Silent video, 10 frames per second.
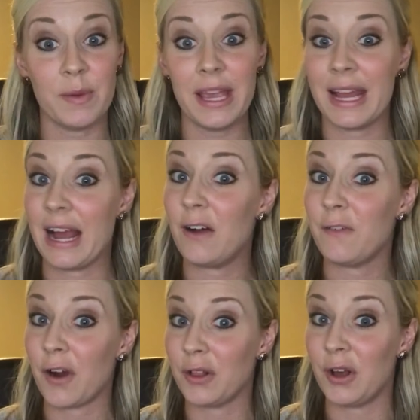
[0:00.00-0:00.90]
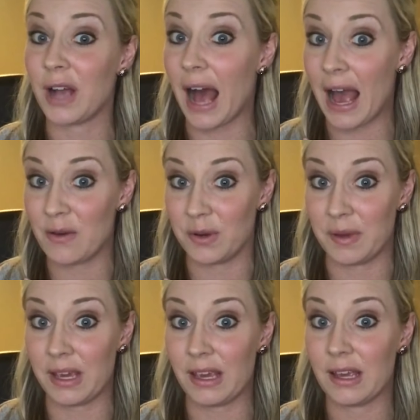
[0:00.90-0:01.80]
would be and how far along I would
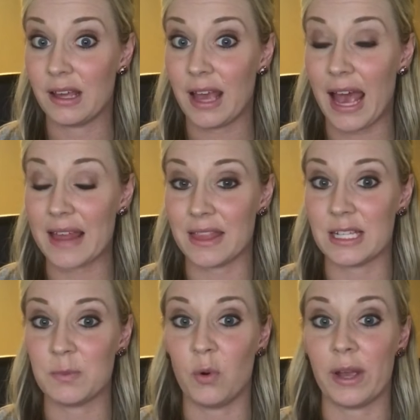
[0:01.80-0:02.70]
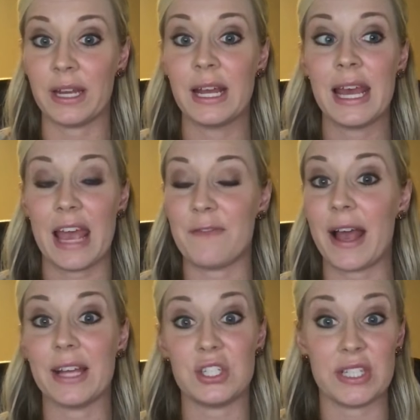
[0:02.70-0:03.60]
be at this point if
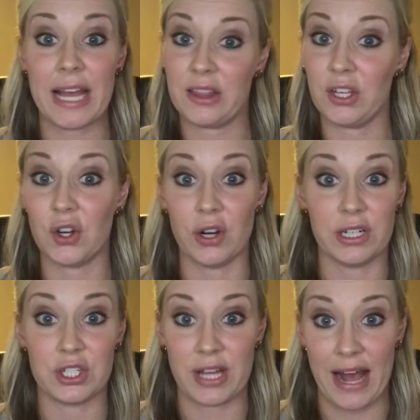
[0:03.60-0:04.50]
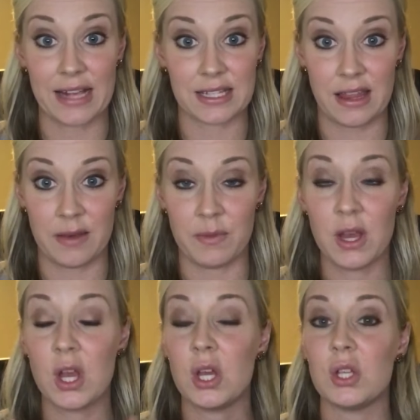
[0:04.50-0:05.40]
I had just had the courage to ask them.
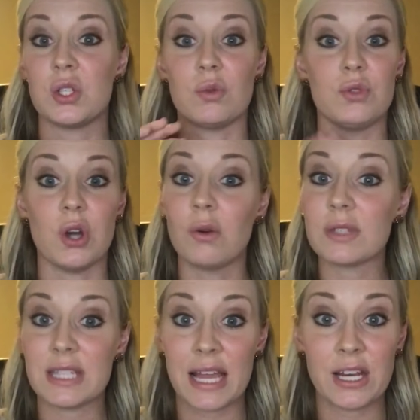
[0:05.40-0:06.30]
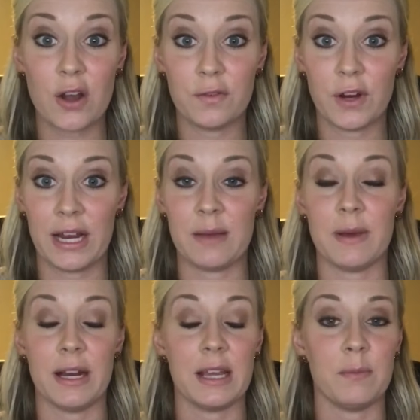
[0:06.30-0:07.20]
So don't say no for
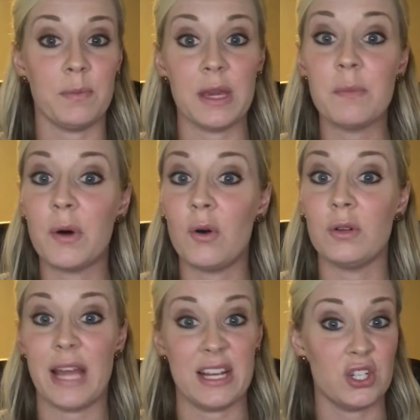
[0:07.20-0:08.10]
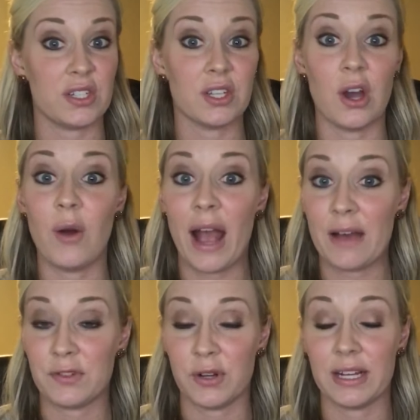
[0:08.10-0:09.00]
anybody. Be bold and just go
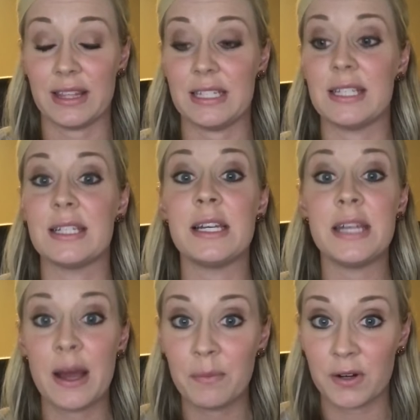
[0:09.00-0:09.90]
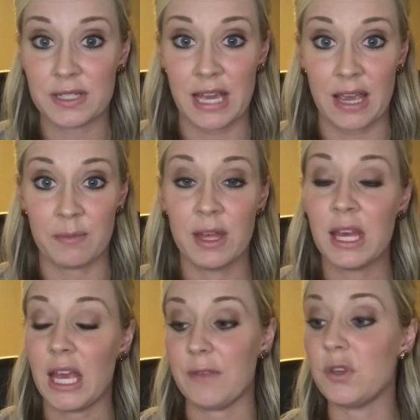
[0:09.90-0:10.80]
after it. This is a numbers game.
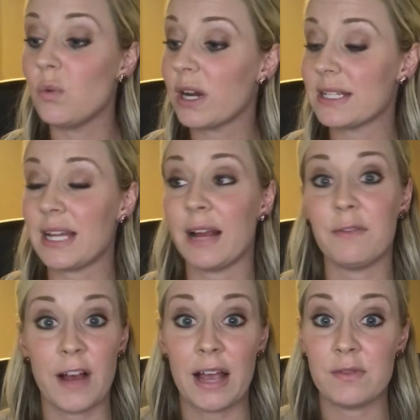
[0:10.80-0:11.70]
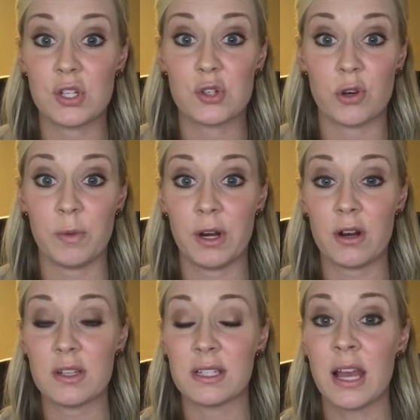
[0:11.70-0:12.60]
If you want to sign 5
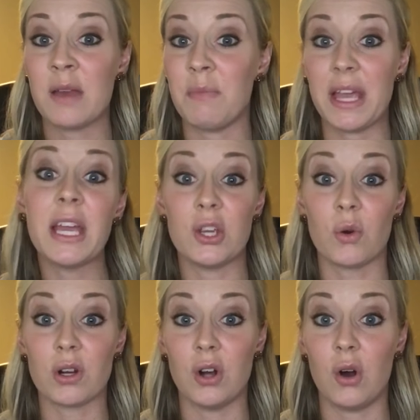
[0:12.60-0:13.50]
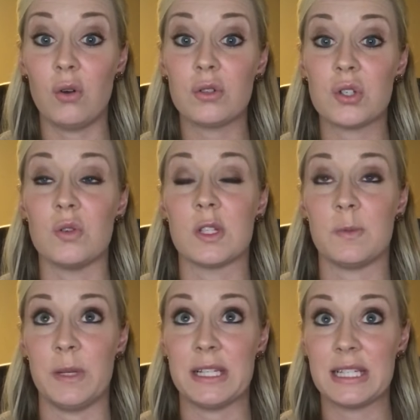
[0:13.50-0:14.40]
distributors, make it your goal to
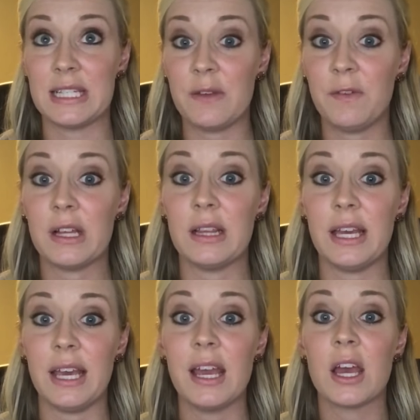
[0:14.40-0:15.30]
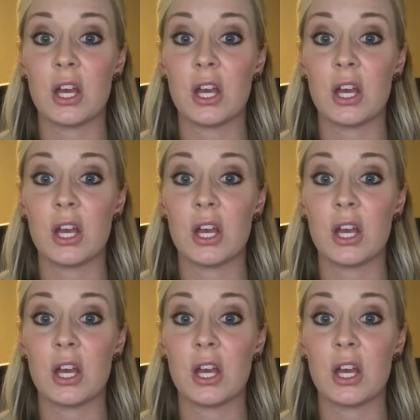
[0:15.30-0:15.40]
specifically